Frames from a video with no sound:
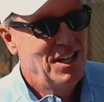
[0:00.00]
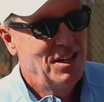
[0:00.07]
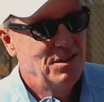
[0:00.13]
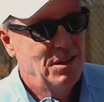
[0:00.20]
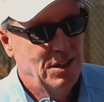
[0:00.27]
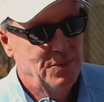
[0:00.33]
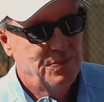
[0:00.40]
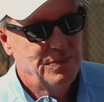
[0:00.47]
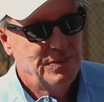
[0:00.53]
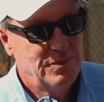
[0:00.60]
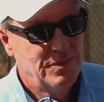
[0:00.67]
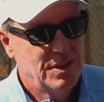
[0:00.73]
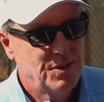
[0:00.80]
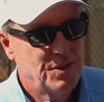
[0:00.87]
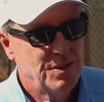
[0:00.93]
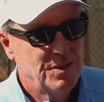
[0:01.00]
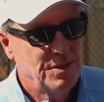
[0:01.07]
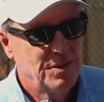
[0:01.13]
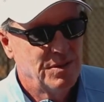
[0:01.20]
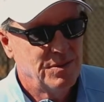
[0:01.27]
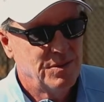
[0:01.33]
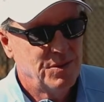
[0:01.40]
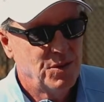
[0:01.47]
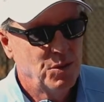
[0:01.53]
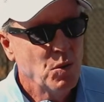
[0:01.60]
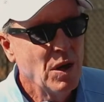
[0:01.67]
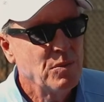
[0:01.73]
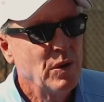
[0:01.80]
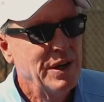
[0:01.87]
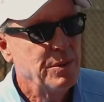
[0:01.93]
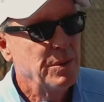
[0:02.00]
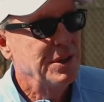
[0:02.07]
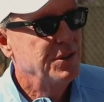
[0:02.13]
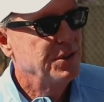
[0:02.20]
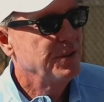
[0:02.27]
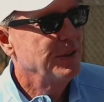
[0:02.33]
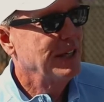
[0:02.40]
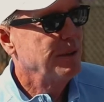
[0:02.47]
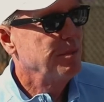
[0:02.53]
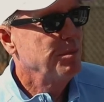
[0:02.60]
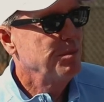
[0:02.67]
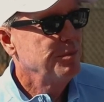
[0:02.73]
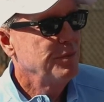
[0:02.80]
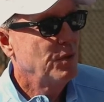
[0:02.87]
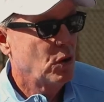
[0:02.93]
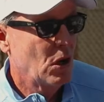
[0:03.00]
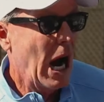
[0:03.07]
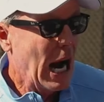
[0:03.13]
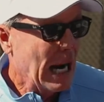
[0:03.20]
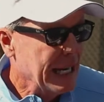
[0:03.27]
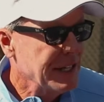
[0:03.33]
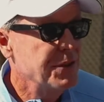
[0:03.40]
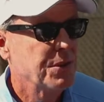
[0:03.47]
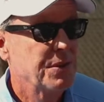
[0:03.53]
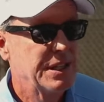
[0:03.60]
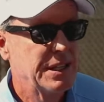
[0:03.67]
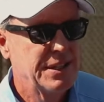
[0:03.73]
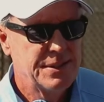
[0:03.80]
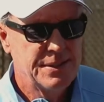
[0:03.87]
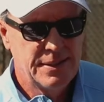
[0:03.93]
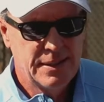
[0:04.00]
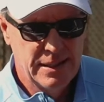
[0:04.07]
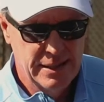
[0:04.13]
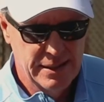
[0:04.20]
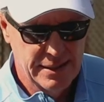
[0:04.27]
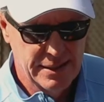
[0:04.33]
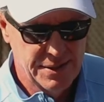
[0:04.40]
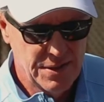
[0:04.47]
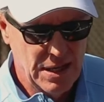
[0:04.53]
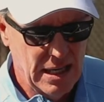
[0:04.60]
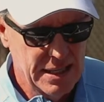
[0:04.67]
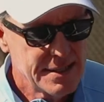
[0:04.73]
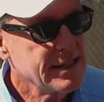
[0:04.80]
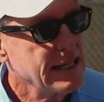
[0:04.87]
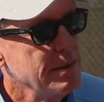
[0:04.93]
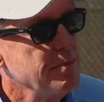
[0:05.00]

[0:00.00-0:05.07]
Well, the one way we do that, or I do this, is I stay